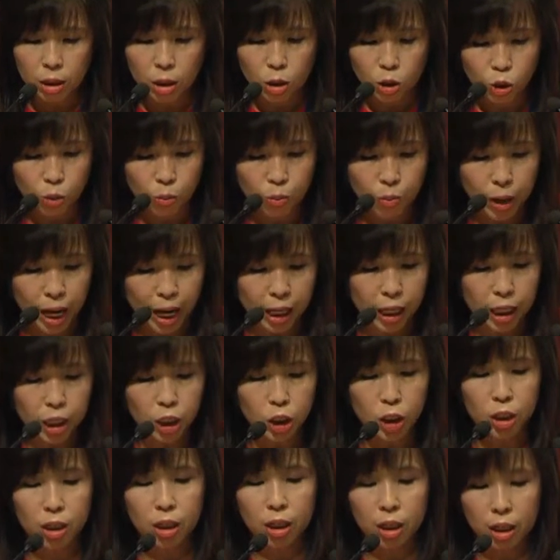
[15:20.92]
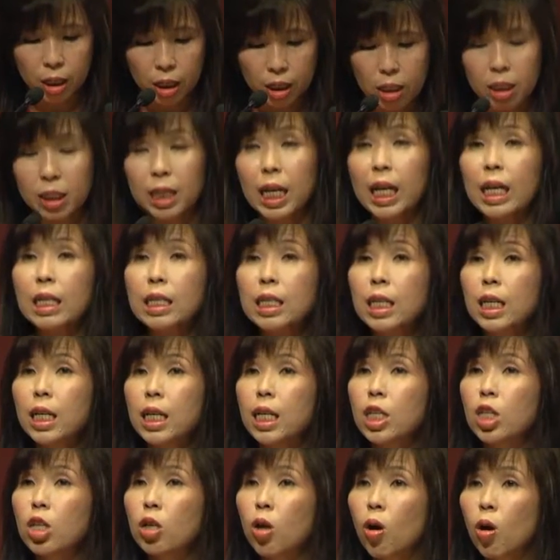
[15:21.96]
to manage the data
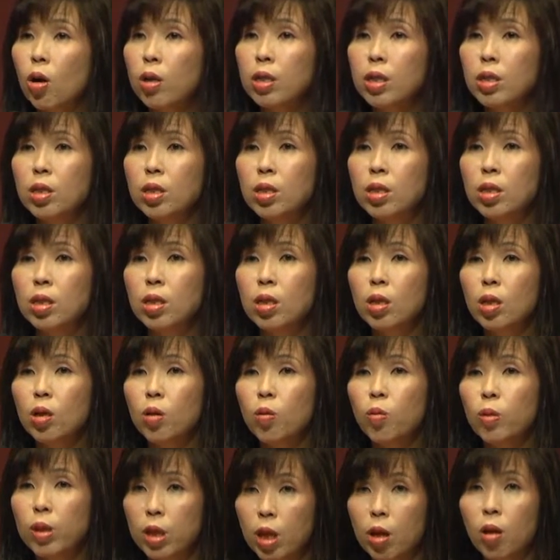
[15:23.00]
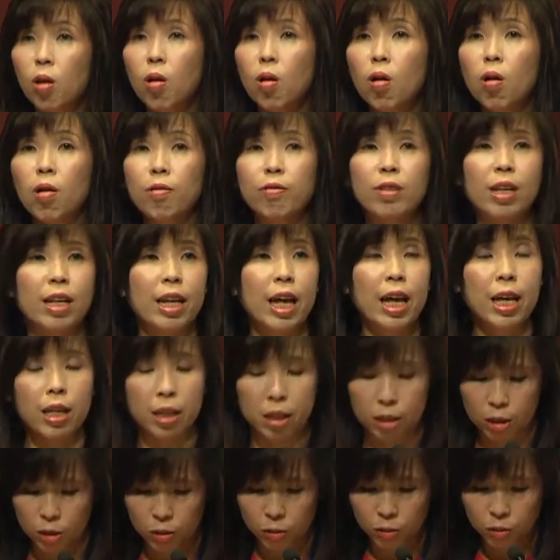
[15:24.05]
in accordance with the law of the
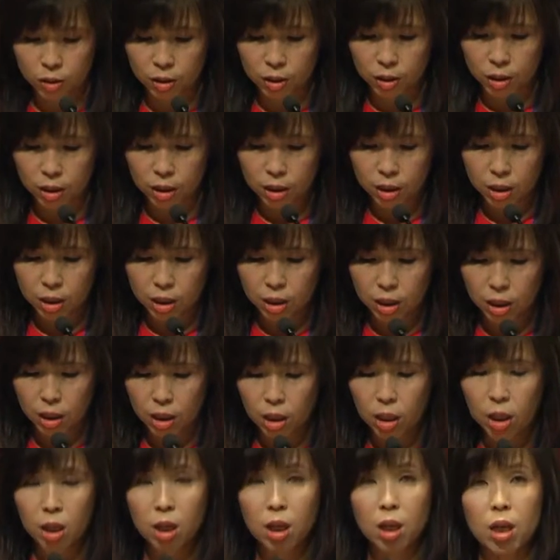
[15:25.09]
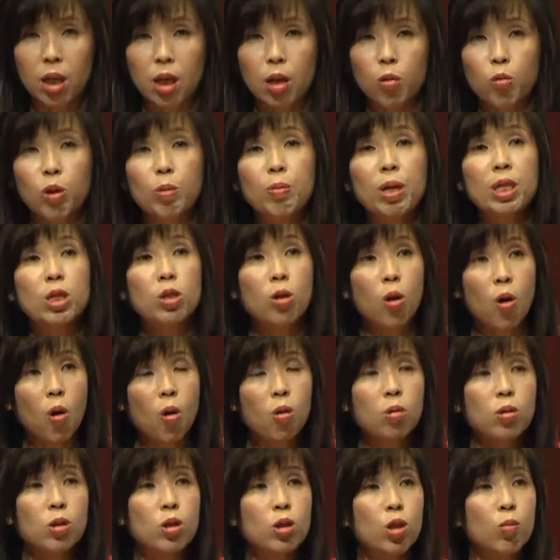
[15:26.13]
land. We must
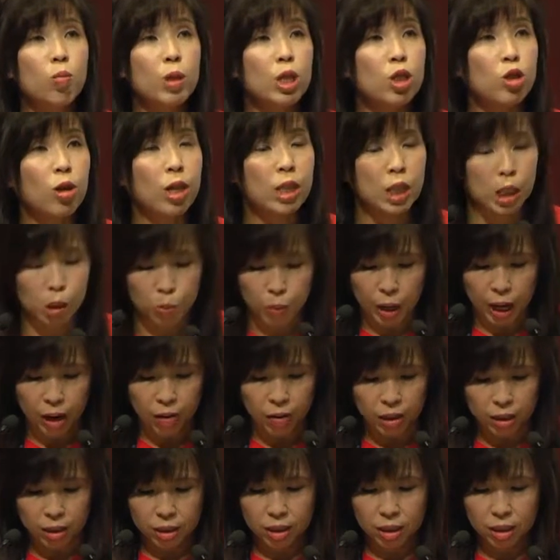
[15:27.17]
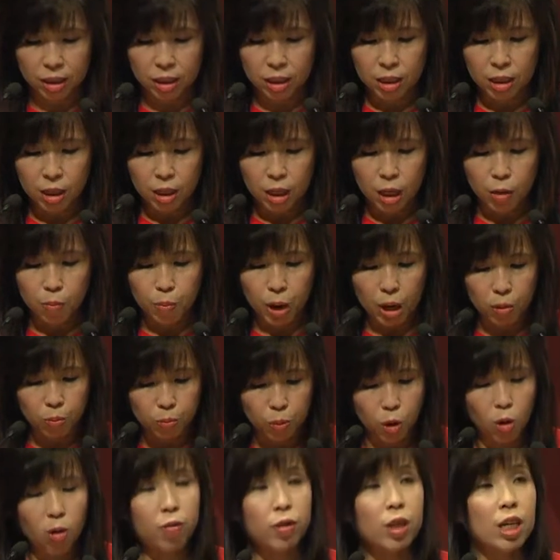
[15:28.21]
also be transparent about
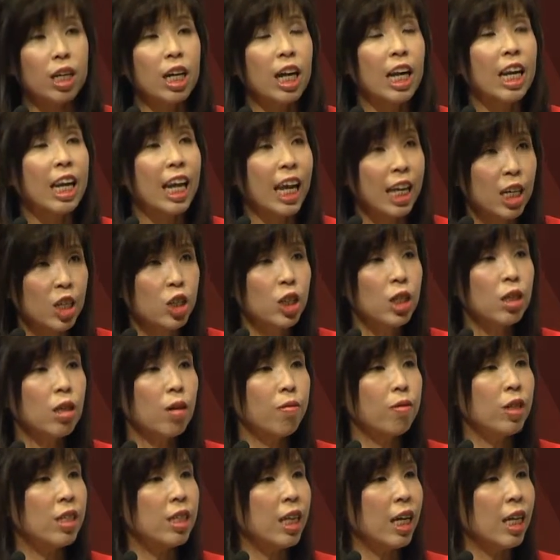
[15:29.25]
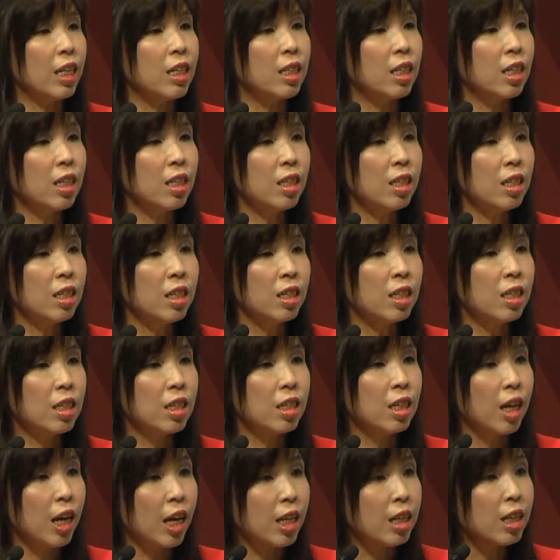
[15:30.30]
both the collection of the data
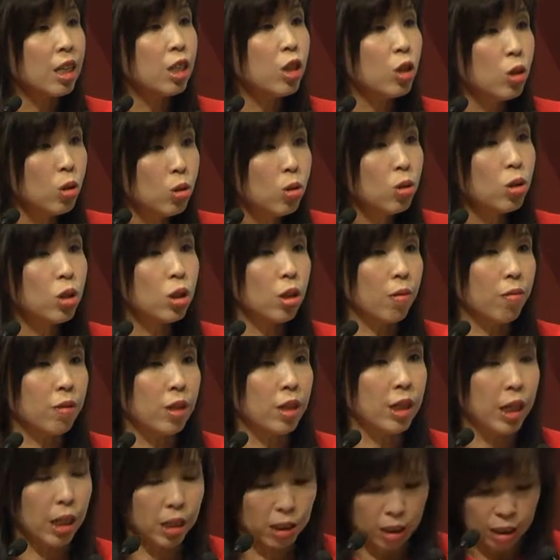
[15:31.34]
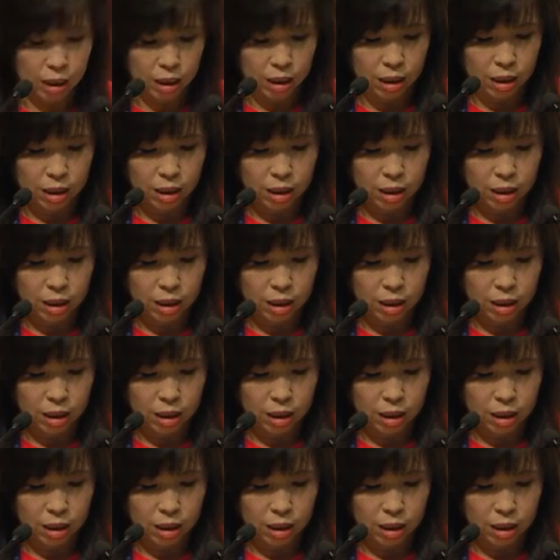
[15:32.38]
and the use of the data.